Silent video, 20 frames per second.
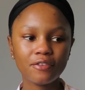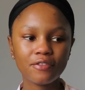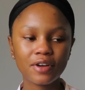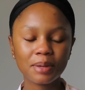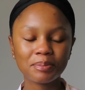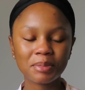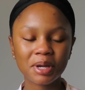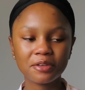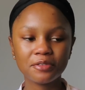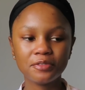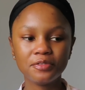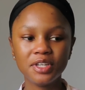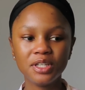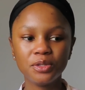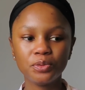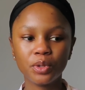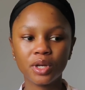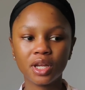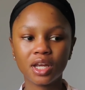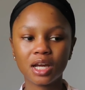find my
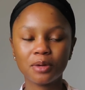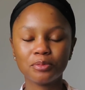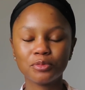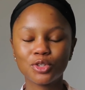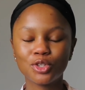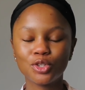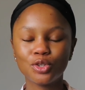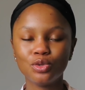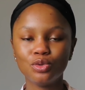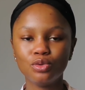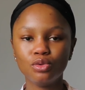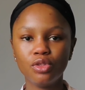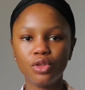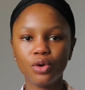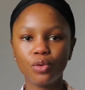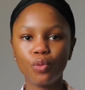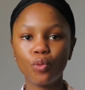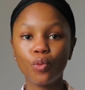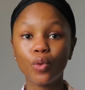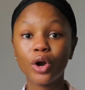feet when it comes to
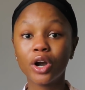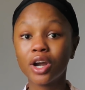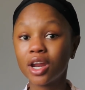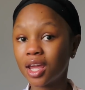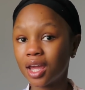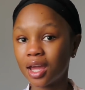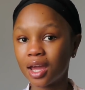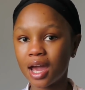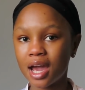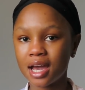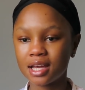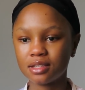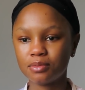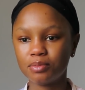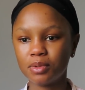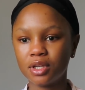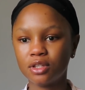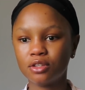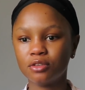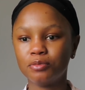the working
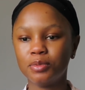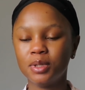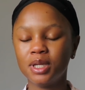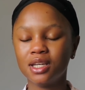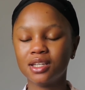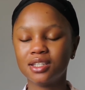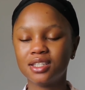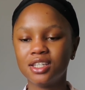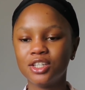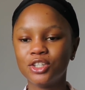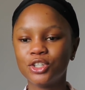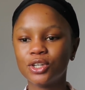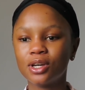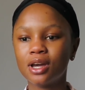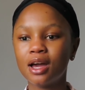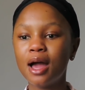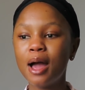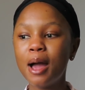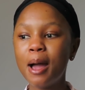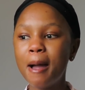aspect of being a
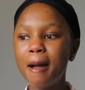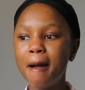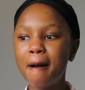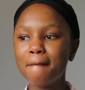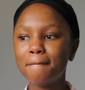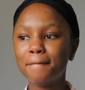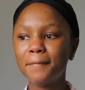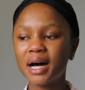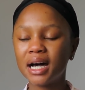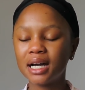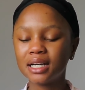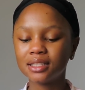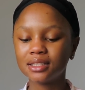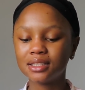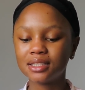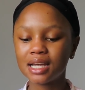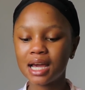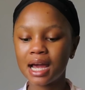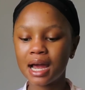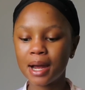teacher.
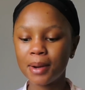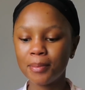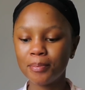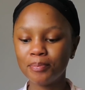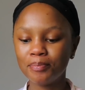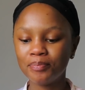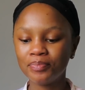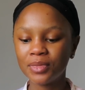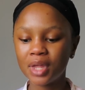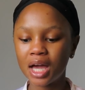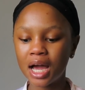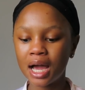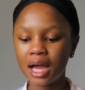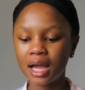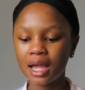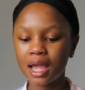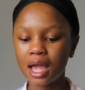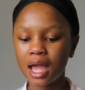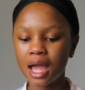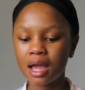But
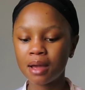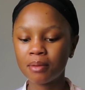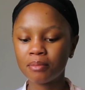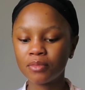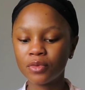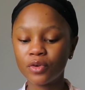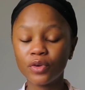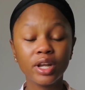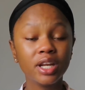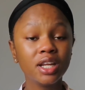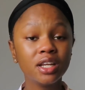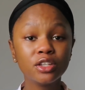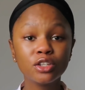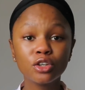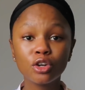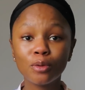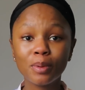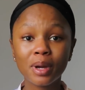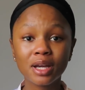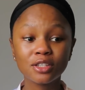I am ready
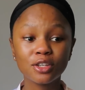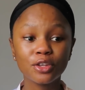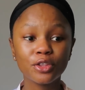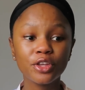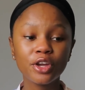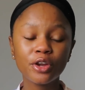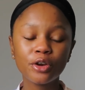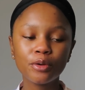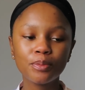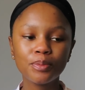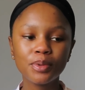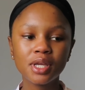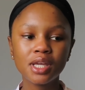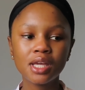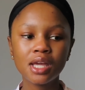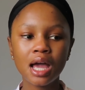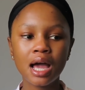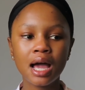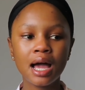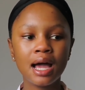to go back to
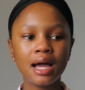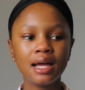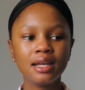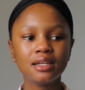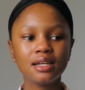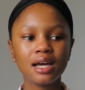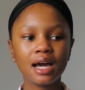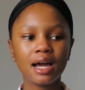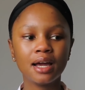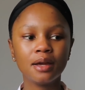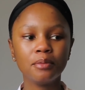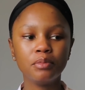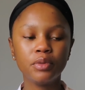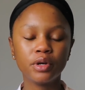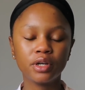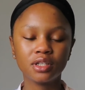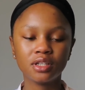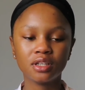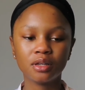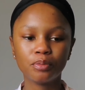therapy, and I
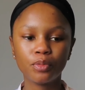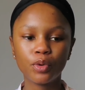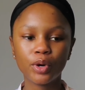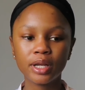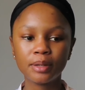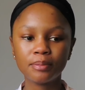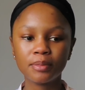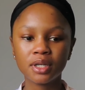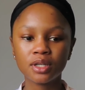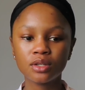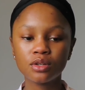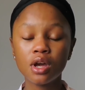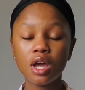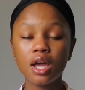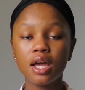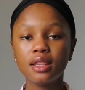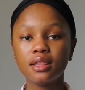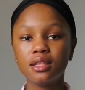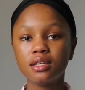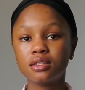booked an appointment.
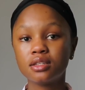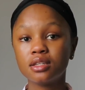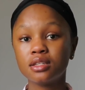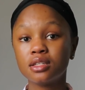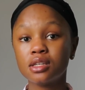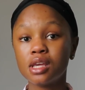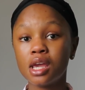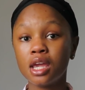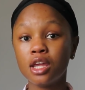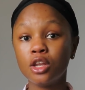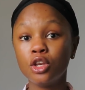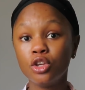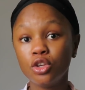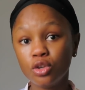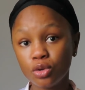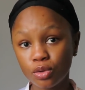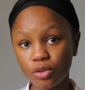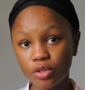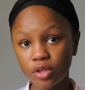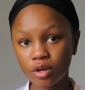This is a
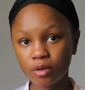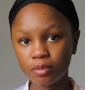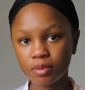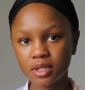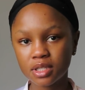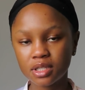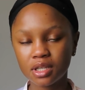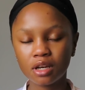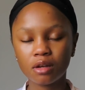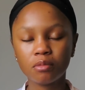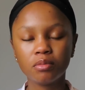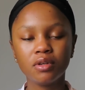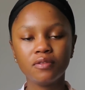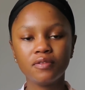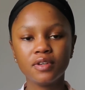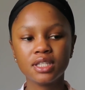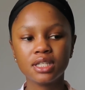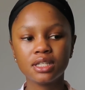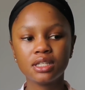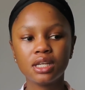new therapist that I'll be
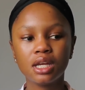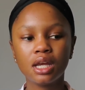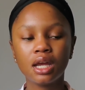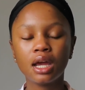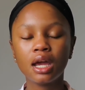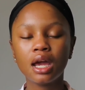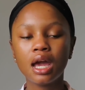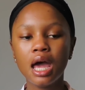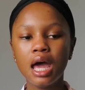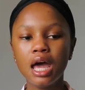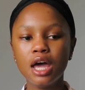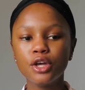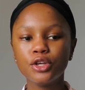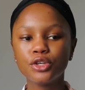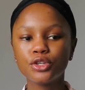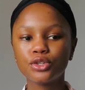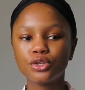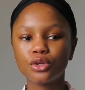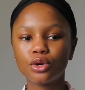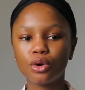visiting,
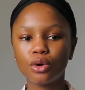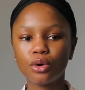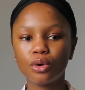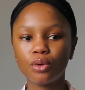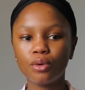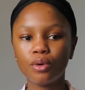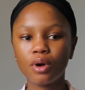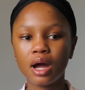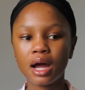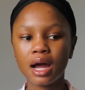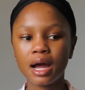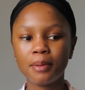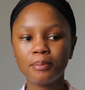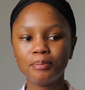so